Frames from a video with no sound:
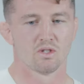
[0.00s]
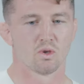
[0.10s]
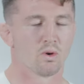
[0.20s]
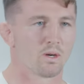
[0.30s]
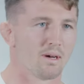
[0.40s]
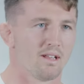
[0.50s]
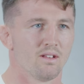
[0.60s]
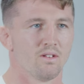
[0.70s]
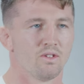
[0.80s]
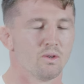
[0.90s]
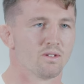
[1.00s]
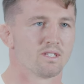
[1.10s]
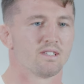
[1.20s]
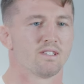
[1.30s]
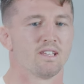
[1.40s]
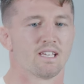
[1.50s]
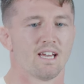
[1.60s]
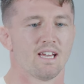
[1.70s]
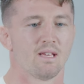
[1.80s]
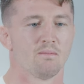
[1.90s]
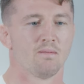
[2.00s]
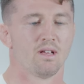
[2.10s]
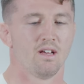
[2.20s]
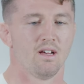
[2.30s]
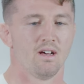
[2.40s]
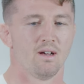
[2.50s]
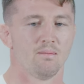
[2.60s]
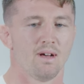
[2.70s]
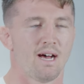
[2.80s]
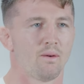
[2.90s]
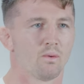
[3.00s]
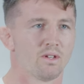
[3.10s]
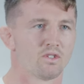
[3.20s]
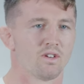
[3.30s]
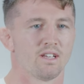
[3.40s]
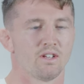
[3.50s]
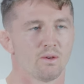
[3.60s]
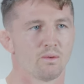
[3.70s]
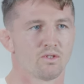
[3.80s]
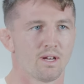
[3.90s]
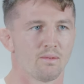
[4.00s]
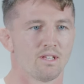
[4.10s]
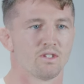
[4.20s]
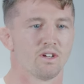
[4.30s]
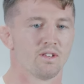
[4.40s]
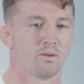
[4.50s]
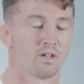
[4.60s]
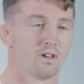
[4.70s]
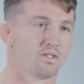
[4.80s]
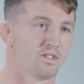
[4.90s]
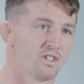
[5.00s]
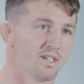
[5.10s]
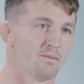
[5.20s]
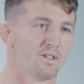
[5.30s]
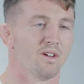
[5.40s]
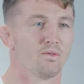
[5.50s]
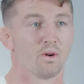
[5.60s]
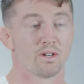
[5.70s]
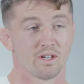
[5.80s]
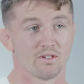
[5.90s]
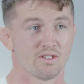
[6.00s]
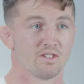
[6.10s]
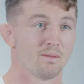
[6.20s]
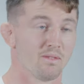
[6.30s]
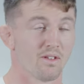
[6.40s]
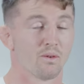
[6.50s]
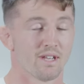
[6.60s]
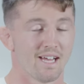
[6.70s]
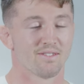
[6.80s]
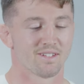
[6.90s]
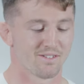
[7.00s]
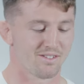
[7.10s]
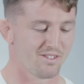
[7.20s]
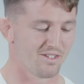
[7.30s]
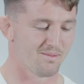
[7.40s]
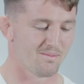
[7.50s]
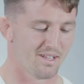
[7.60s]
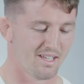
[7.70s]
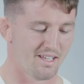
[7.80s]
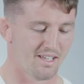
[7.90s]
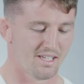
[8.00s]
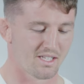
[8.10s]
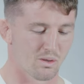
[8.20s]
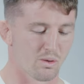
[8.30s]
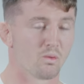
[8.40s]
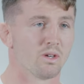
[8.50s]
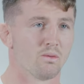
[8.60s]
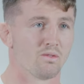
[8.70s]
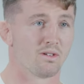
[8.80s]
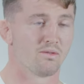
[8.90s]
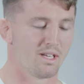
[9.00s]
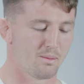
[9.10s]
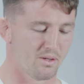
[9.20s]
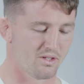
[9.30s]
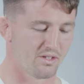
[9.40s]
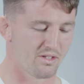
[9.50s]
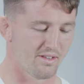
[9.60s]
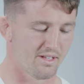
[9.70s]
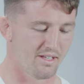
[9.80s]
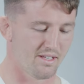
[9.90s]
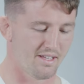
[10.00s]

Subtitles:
talk about little nuances in the game, how we want to train, we train with each other, we go to the gym, if one go to the gym, the other would have to go to the gym. So we really pushed each other